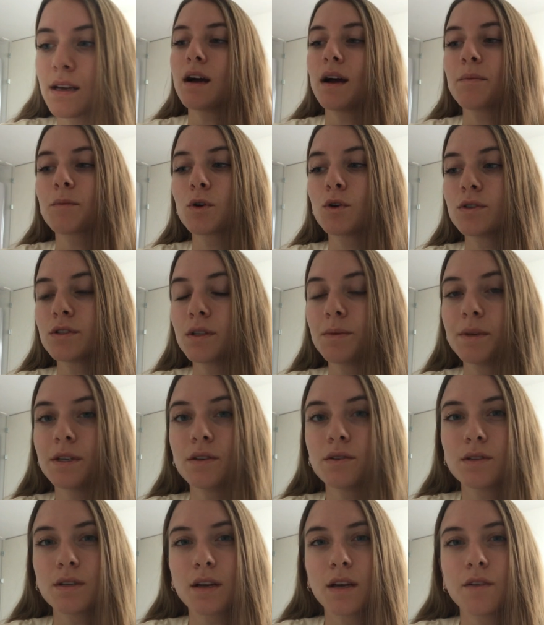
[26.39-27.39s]
I'm going to be
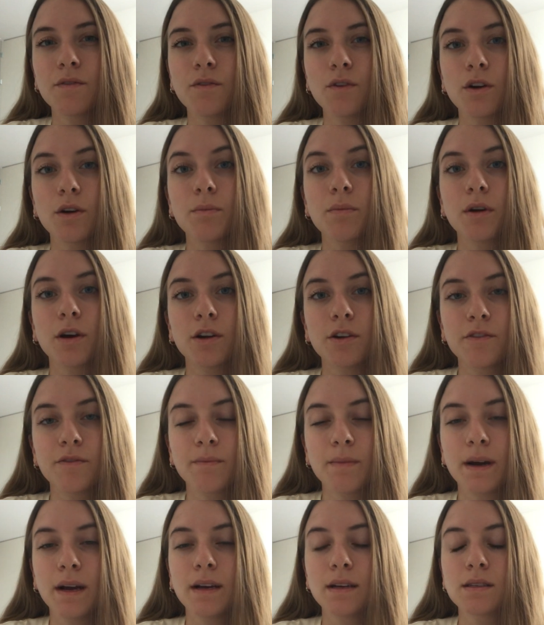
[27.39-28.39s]
using it for a part of
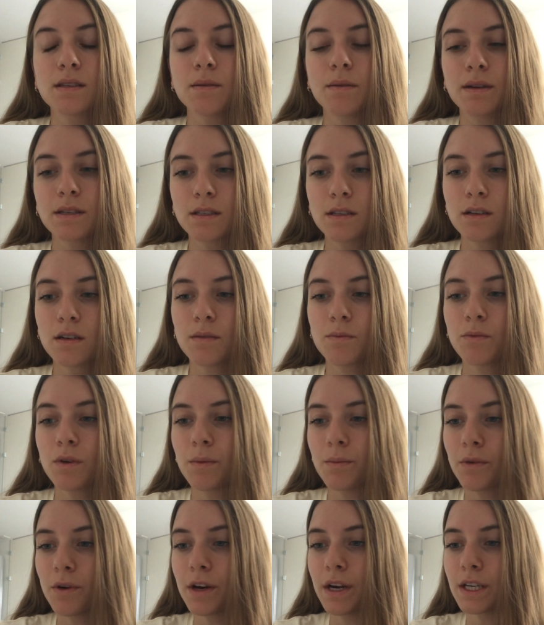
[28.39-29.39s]
my semester
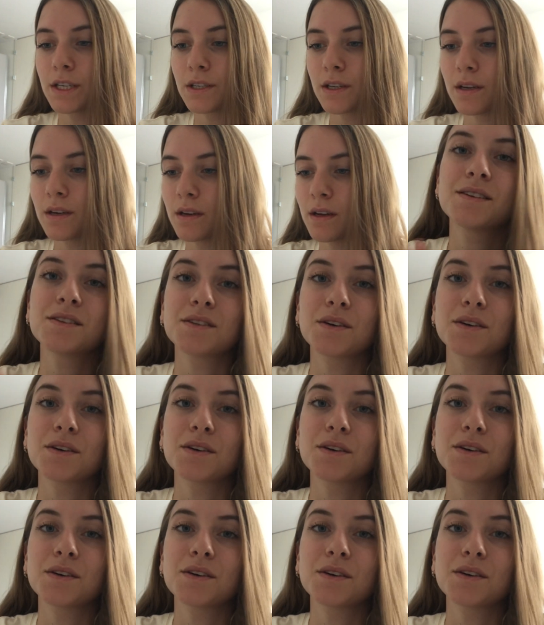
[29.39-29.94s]
preparation.